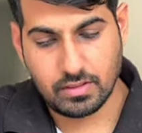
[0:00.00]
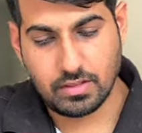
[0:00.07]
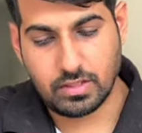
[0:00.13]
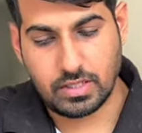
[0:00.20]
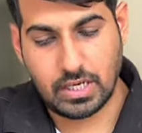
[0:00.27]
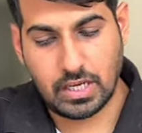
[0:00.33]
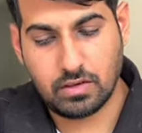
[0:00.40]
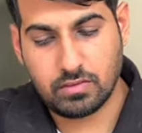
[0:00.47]

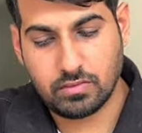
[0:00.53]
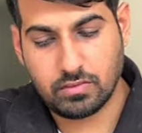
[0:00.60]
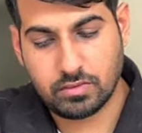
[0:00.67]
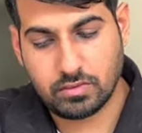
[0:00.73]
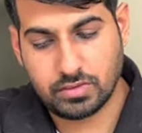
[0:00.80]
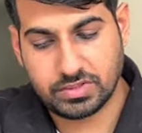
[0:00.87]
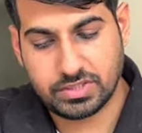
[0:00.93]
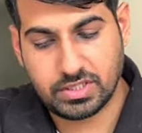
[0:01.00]
Now
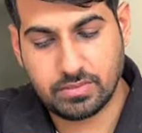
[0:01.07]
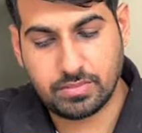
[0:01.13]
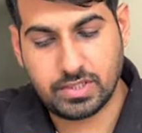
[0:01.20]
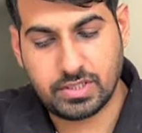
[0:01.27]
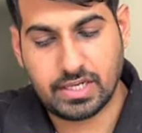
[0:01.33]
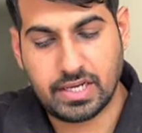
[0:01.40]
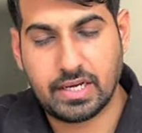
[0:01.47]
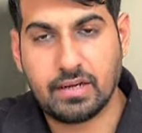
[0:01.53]
question
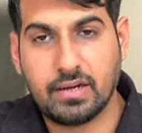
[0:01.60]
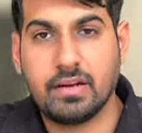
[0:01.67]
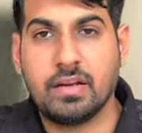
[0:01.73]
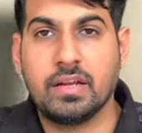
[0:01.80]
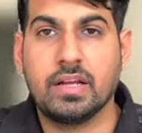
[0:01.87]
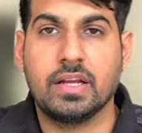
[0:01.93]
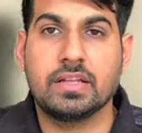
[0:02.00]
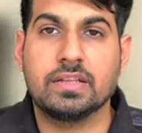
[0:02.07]
number 10.
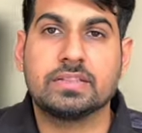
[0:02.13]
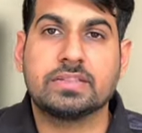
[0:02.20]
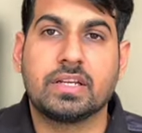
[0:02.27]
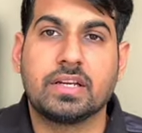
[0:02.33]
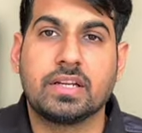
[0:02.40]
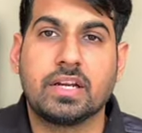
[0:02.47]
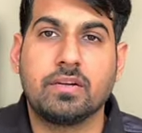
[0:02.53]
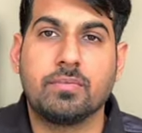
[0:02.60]
In the
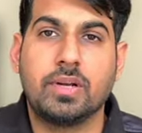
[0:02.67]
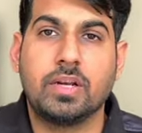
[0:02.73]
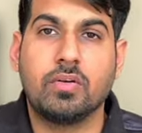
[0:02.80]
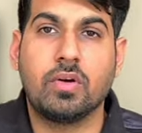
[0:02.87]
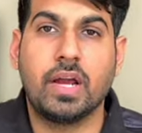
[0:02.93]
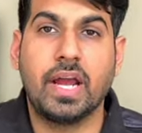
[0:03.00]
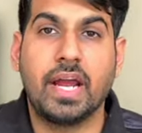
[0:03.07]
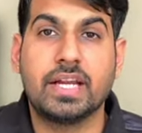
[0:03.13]
circuit
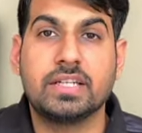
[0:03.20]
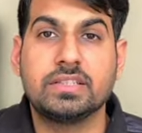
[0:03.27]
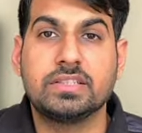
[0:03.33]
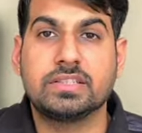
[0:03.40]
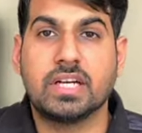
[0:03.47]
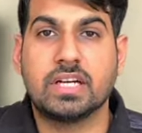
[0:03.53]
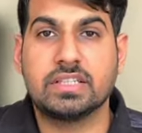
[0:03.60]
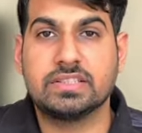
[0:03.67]
below, n
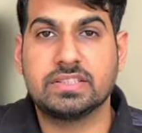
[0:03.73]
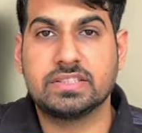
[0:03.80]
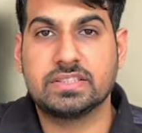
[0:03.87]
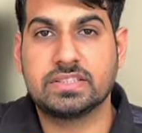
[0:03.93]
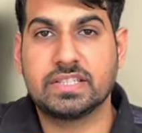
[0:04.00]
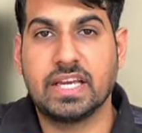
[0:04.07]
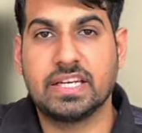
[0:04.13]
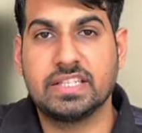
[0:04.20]
charges
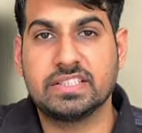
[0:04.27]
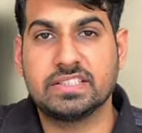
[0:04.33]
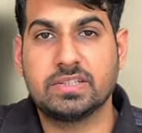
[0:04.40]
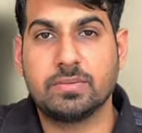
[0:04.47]
carries the